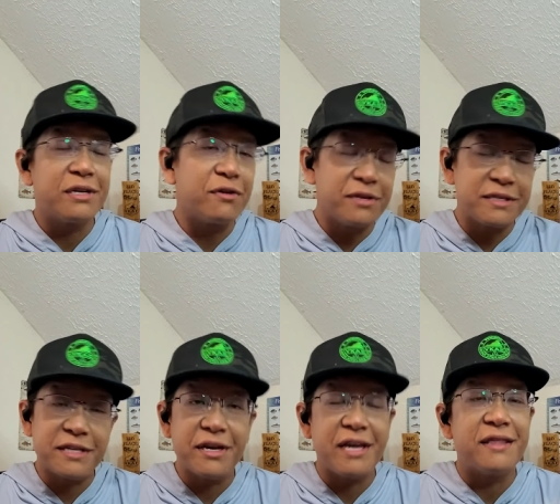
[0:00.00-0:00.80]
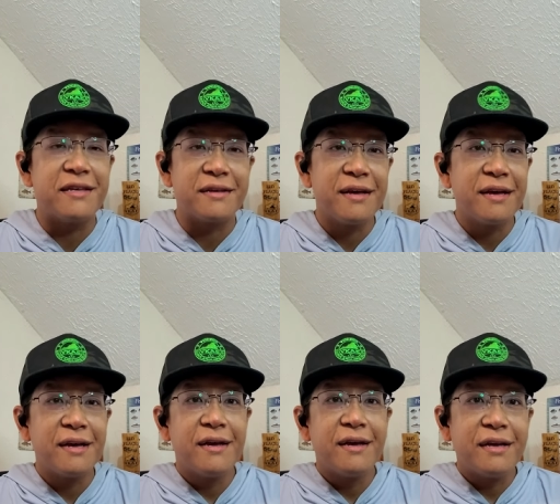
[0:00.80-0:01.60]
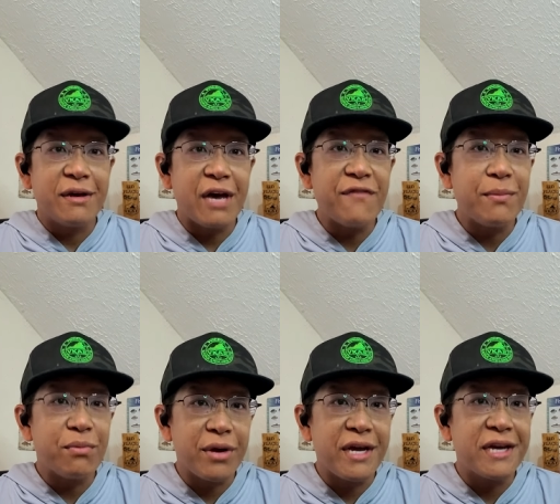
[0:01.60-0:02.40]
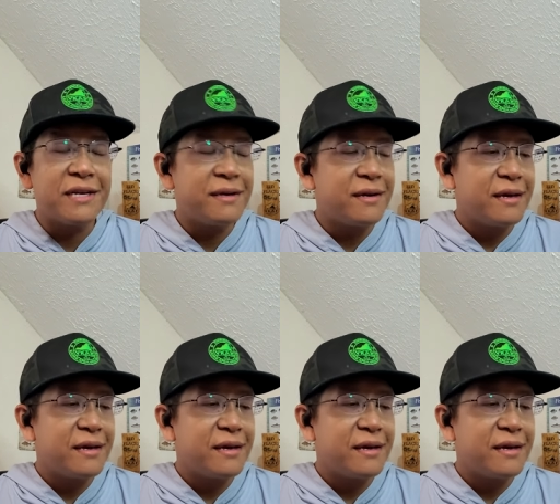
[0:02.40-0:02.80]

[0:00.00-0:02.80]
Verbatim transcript: You know, you said you had the you know, heavy braid.